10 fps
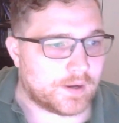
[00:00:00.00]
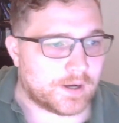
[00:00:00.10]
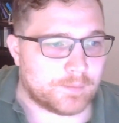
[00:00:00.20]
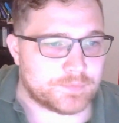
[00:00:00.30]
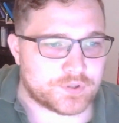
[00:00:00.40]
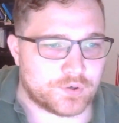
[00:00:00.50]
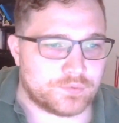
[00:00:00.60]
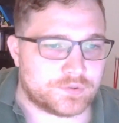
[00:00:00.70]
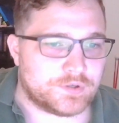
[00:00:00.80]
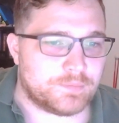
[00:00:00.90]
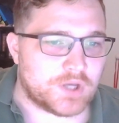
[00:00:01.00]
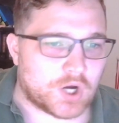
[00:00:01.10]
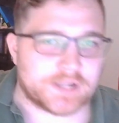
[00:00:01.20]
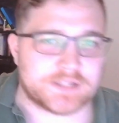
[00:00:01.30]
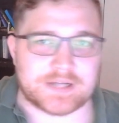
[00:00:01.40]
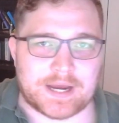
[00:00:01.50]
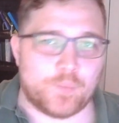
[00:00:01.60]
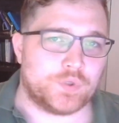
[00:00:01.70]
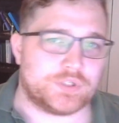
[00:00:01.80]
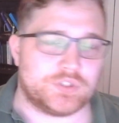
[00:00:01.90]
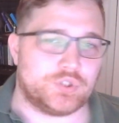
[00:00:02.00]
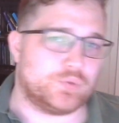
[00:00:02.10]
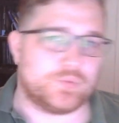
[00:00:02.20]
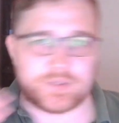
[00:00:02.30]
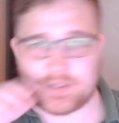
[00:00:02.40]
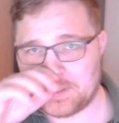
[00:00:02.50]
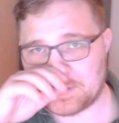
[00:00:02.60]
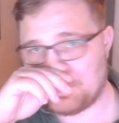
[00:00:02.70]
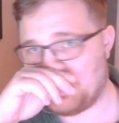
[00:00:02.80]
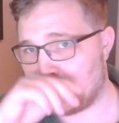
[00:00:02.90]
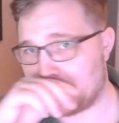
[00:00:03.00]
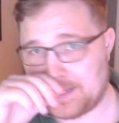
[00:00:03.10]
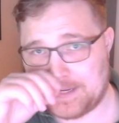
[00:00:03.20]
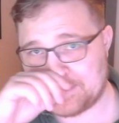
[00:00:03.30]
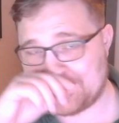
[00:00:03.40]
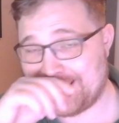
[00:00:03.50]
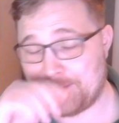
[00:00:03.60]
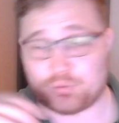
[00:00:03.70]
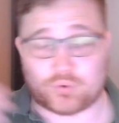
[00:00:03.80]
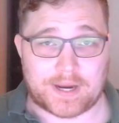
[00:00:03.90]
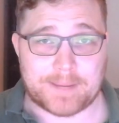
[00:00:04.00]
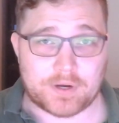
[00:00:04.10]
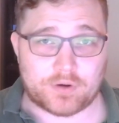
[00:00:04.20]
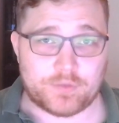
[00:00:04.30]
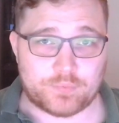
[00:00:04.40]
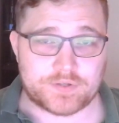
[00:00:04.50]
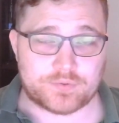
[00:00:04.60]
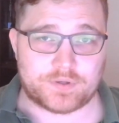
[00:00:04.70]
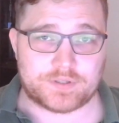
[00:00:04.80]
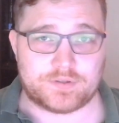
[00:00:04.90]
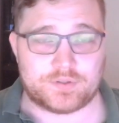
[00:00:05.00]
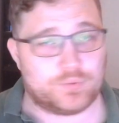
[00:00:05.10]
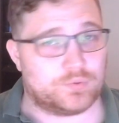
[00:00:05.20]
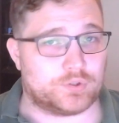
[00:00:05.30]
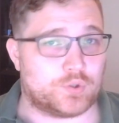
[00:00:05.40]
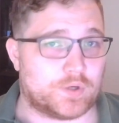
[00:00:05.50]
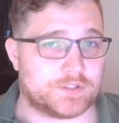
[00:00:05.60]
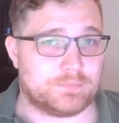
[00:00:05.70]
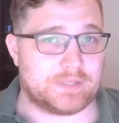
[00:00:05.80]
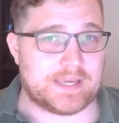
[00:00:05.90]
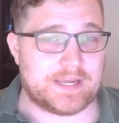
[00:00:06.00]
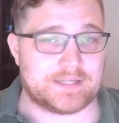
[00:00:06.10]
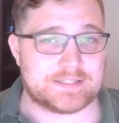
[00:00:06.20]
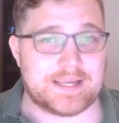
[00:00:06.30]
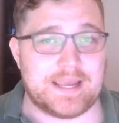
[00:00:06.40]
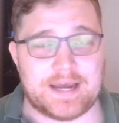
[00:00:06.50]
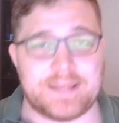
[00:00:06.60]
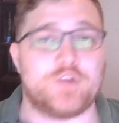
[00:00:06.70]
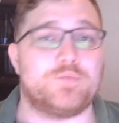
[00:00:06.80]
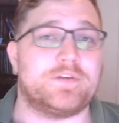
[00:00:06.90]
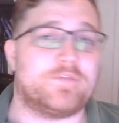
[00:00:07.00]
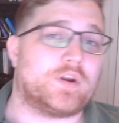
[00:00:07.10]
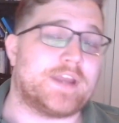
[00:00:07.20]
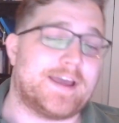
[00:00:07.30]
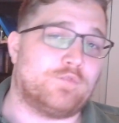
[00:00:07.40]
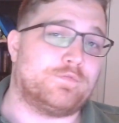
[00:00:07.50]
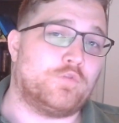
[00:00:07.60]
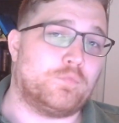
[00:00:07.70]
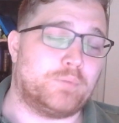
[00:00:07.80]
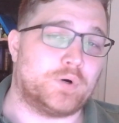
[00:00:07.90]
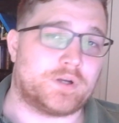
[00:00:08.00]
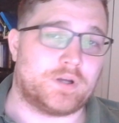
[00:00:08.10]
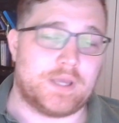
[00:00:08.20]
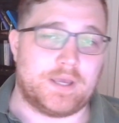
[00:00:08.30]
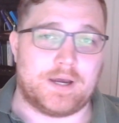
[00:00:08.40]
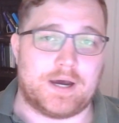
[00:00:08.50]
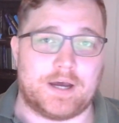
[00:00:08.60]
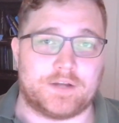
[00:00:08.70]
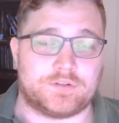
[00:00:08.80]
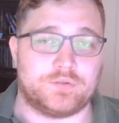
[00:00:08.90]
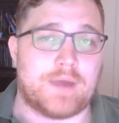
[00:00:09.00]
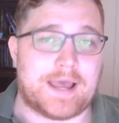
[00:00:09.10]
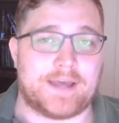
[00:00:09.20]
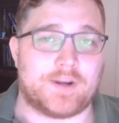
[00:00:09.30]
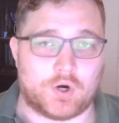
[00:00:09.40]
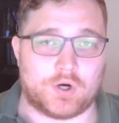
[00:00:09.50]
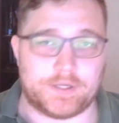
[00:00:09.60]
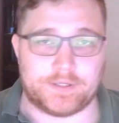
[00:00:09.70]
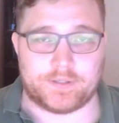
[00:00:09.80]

So to be honest, I wouldn't use this book as a primary resource to learn quantum mechanics. I think it'd be a very helpful book to add on